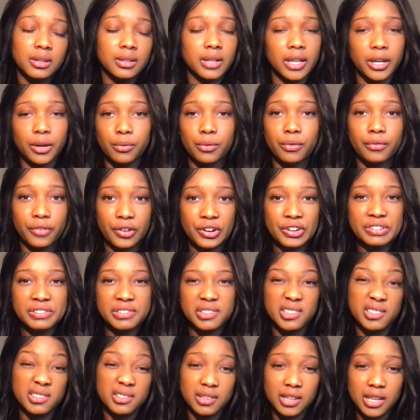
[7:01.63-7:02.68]
like reverse
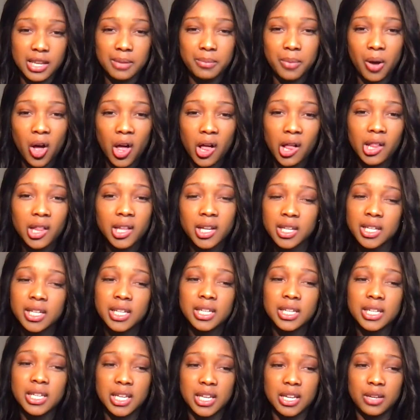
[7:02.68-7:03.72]
skee ball,
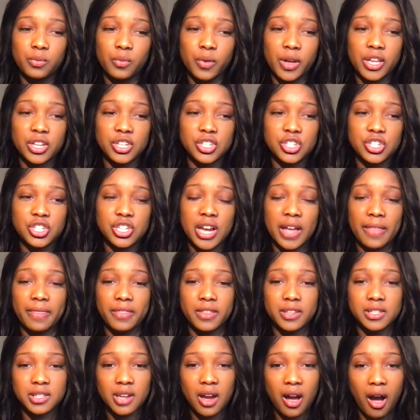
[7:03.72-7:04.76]
in which at
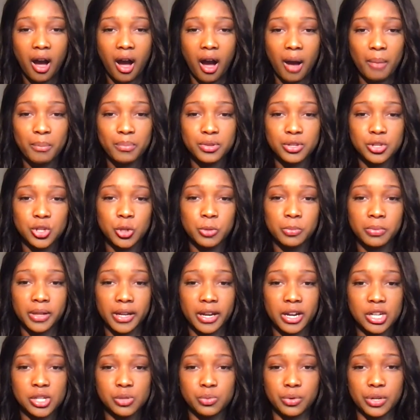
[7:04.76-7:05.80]
the top, 2
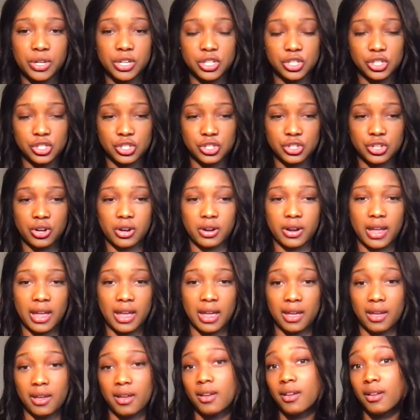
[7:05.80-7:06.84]
players would insert
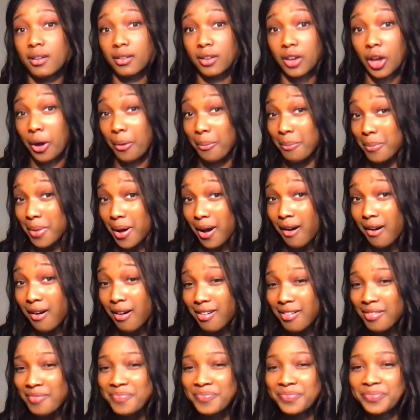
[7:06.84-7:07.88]
a
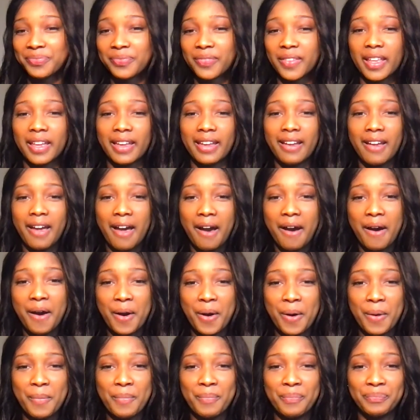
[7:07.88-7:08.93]
gumball
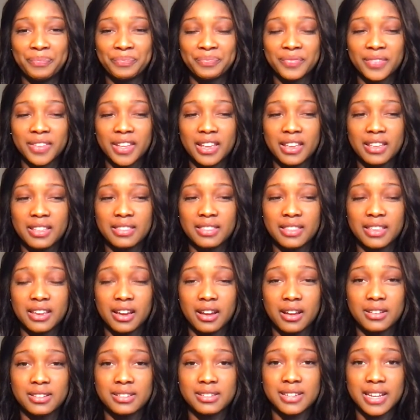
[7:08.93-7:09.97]
in the
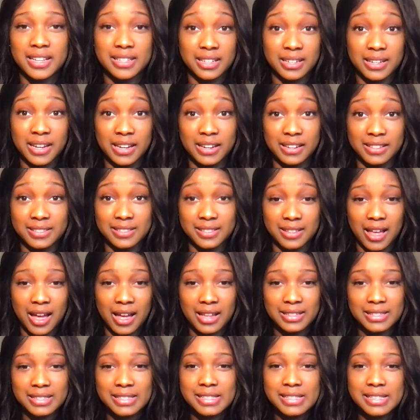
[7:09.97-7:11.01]
designated
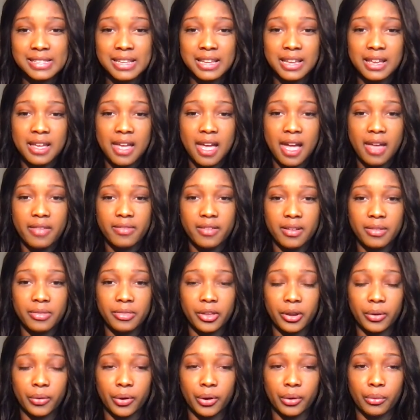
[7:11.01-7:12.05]
slots, and then
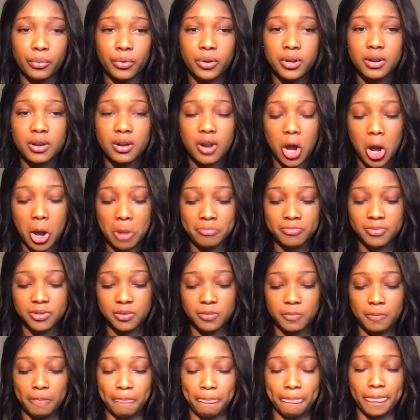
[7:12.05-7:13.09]
there were wooden
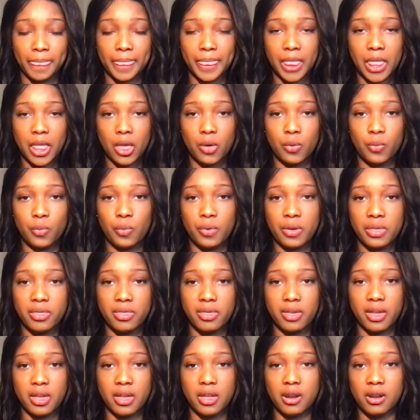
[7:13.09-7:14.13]
knobs
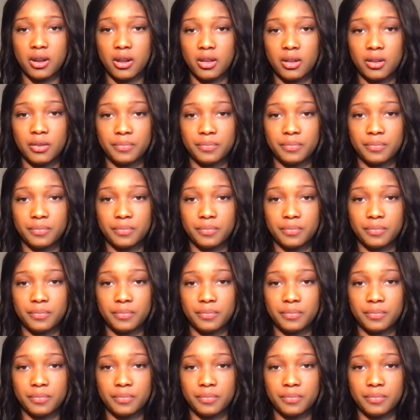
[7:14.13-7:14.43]
within